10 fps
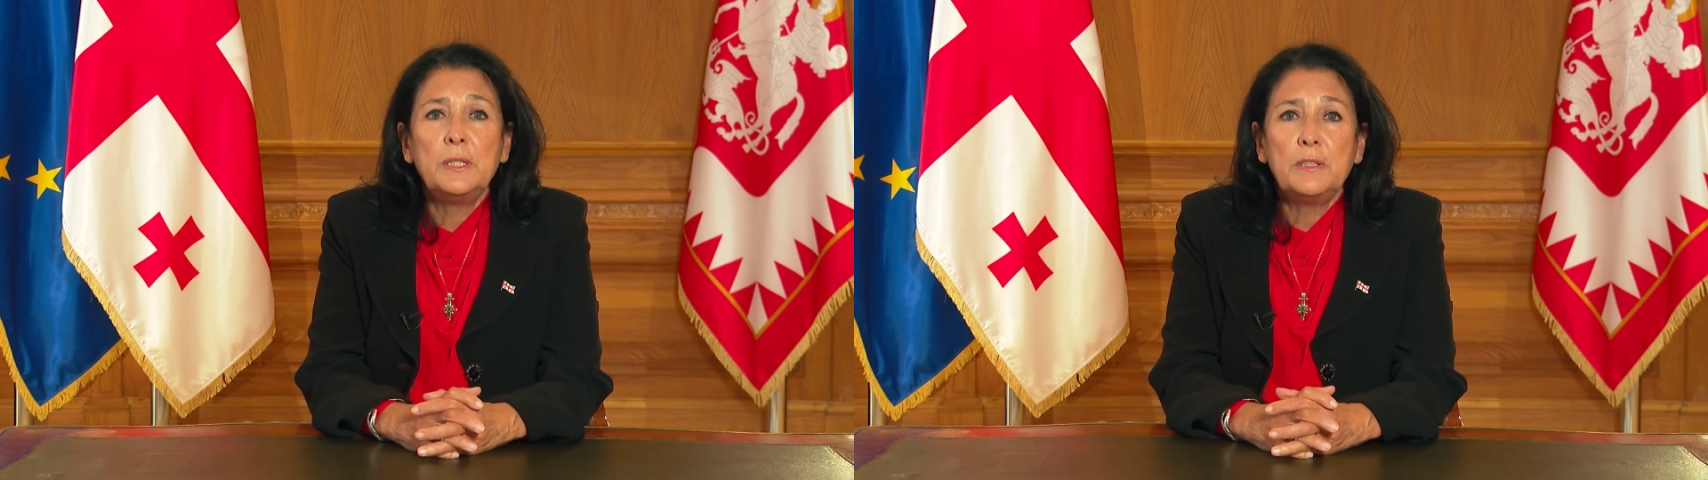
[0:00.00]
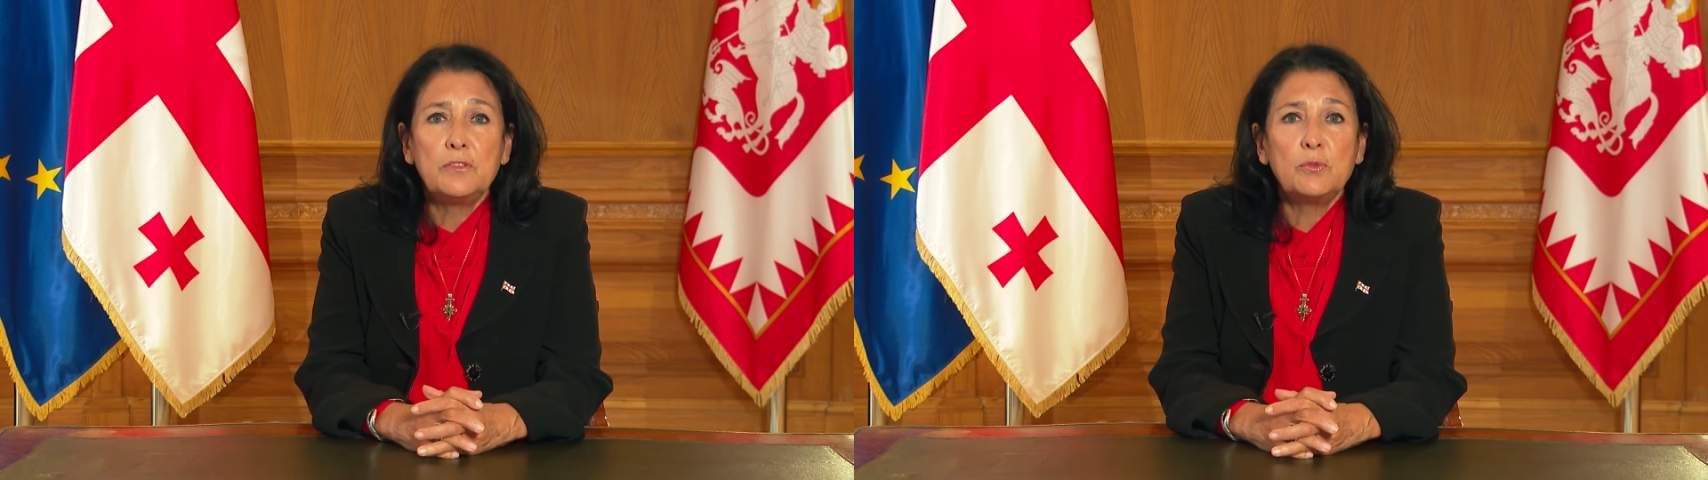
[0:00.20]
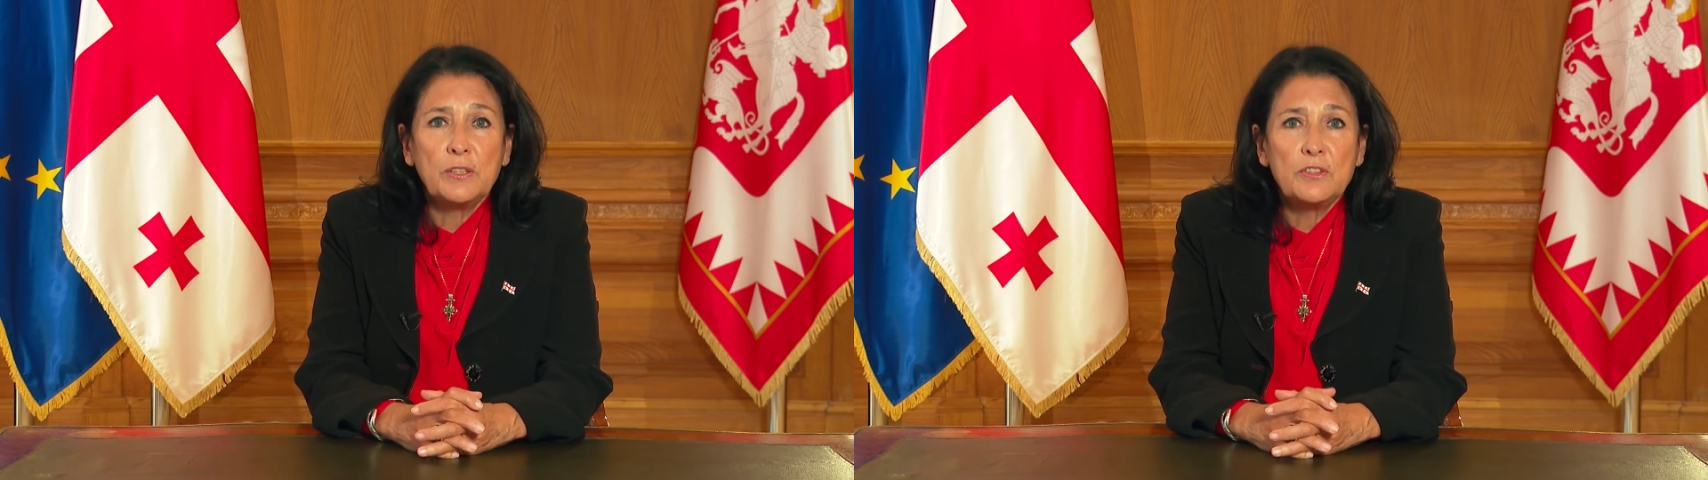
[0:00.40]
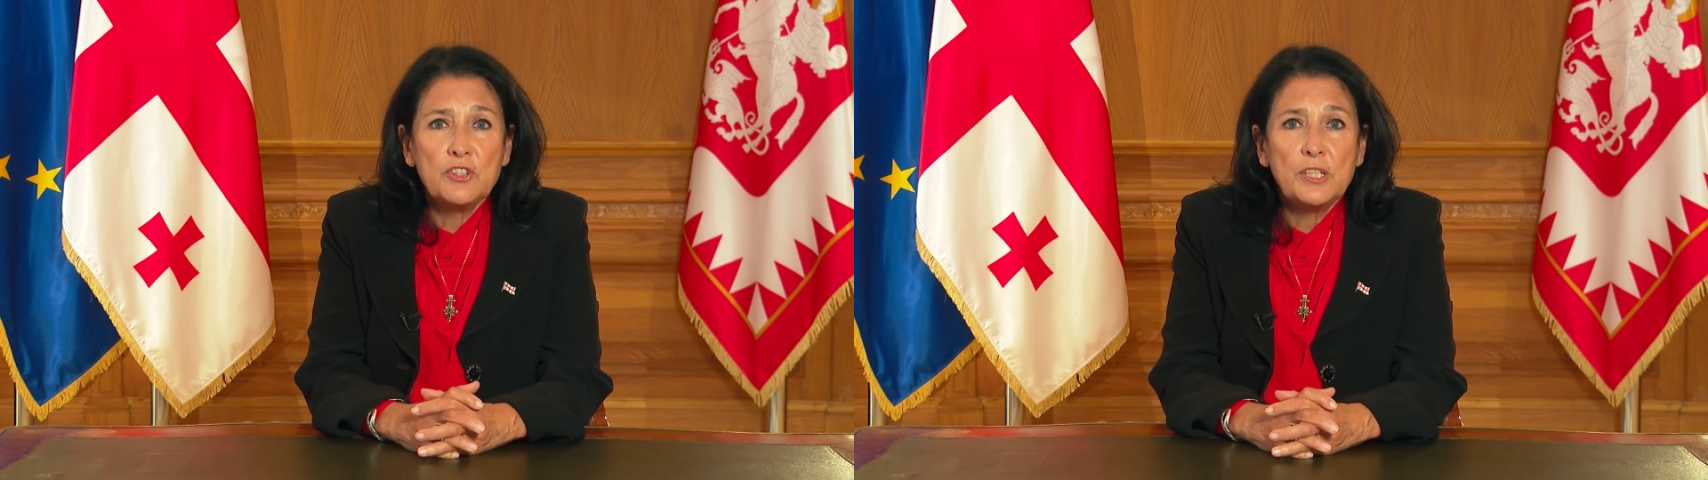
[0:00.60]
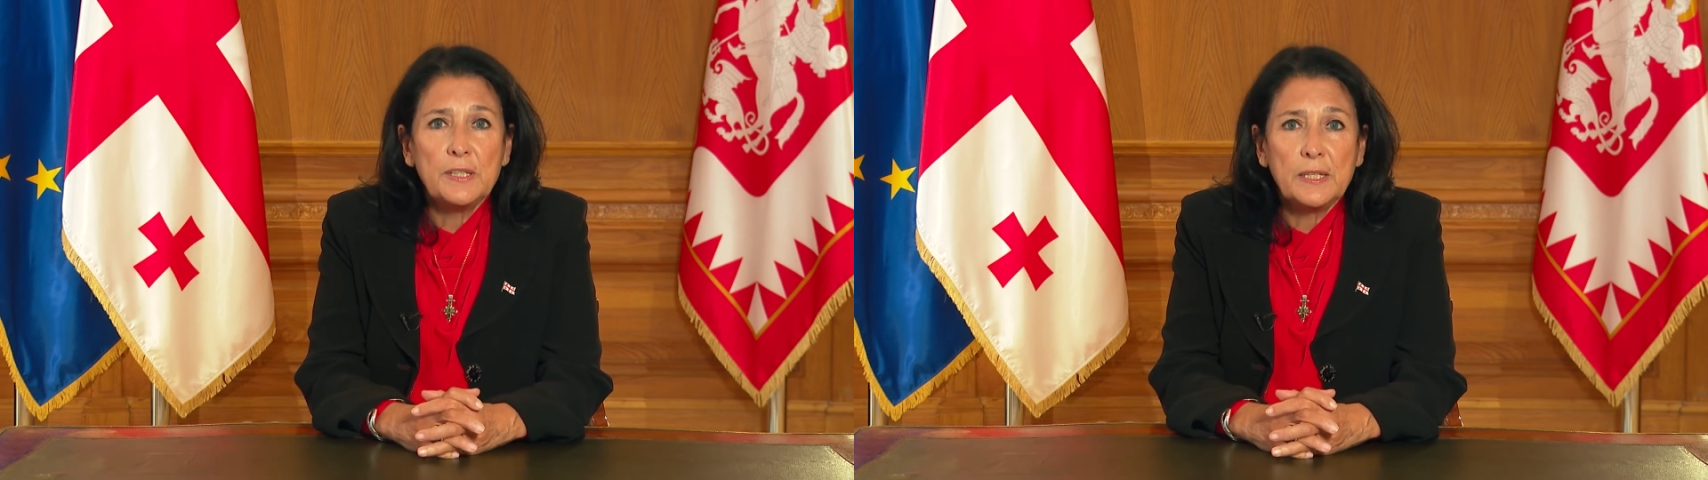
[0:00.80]

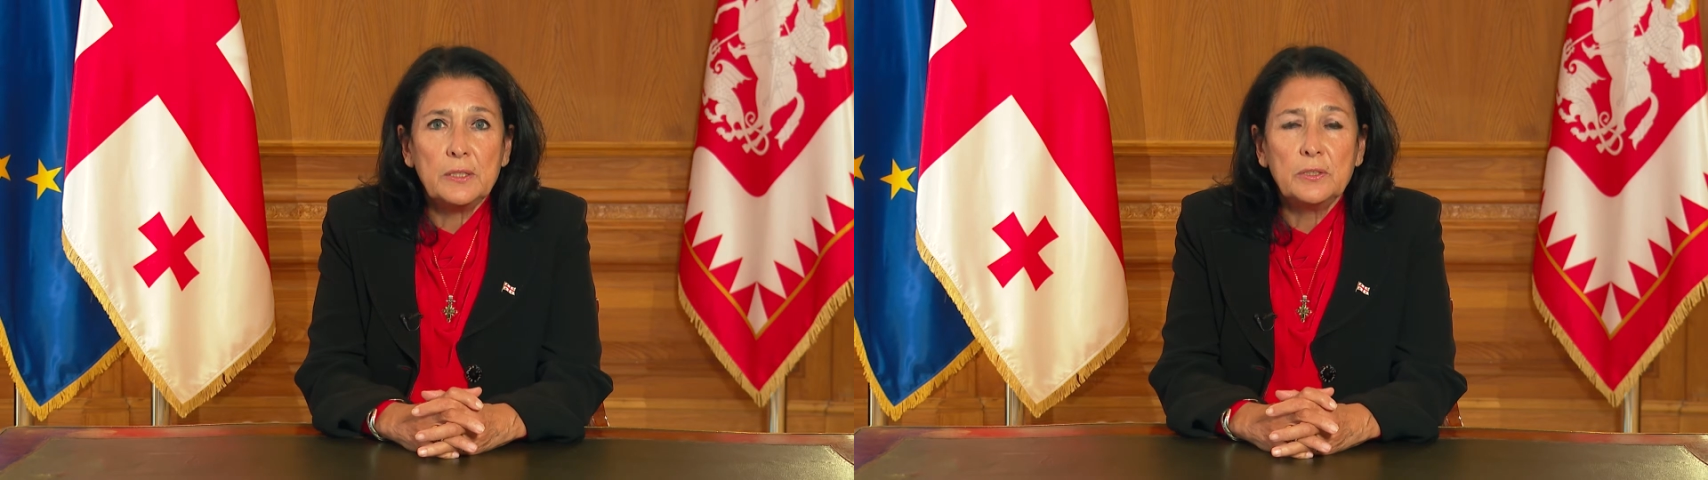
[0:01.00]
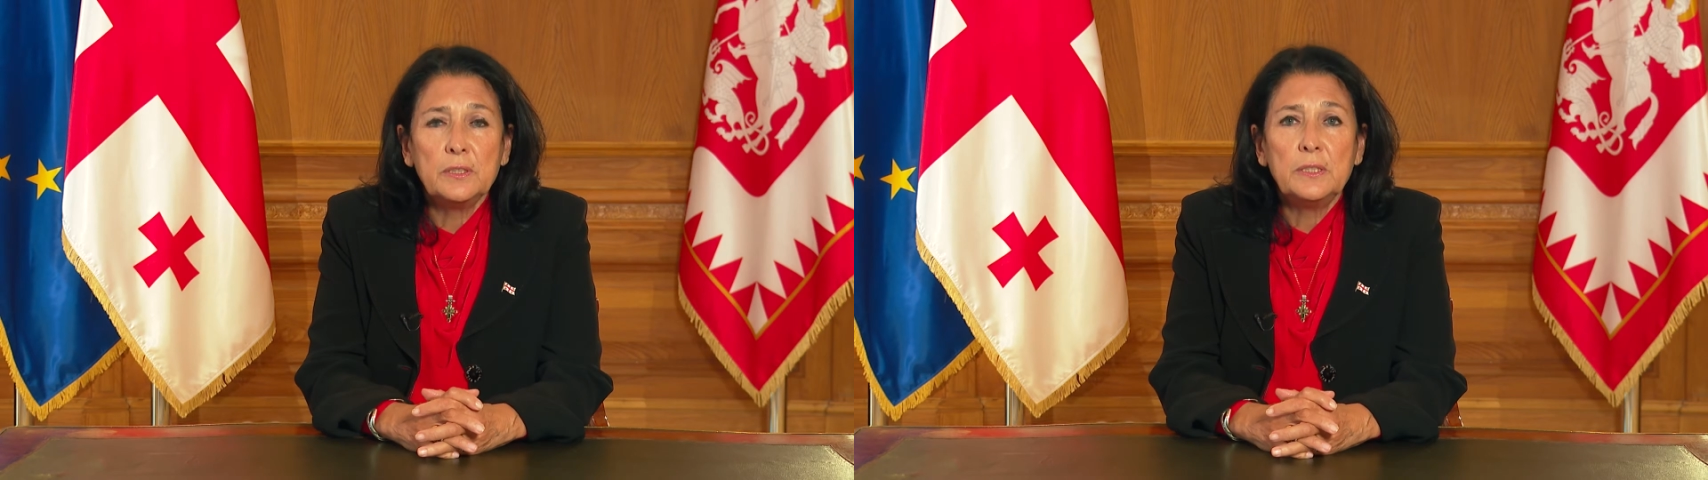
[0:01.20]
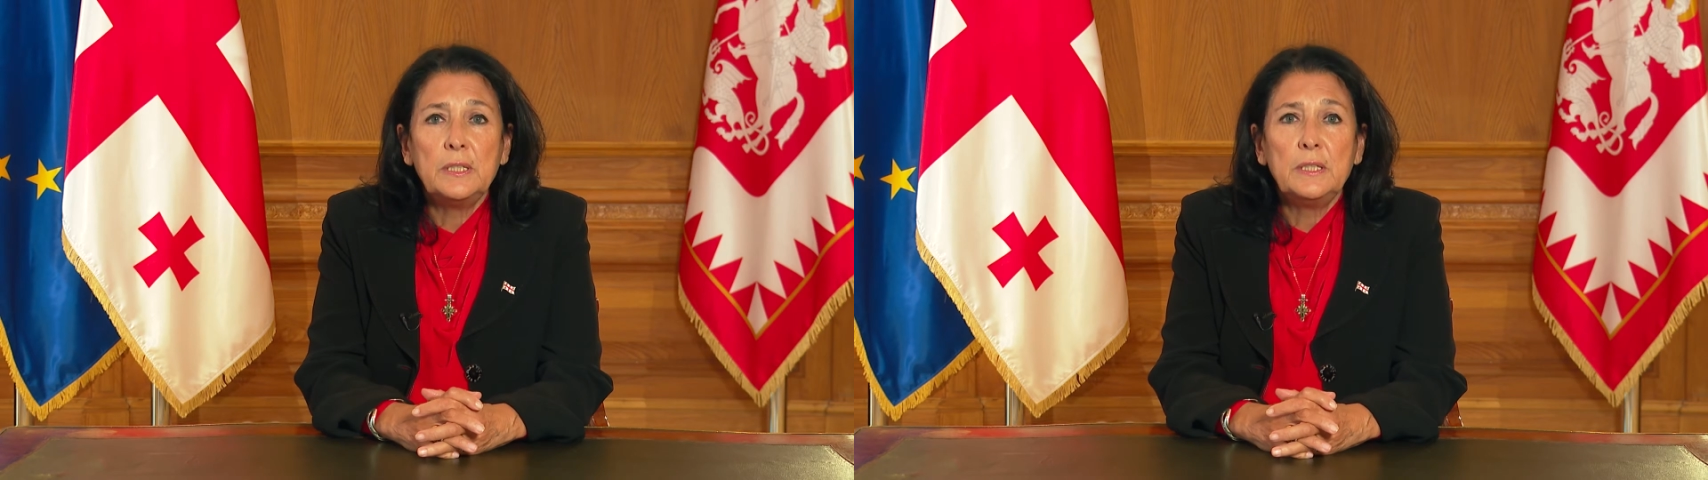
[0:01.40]
Strategic Dialogue,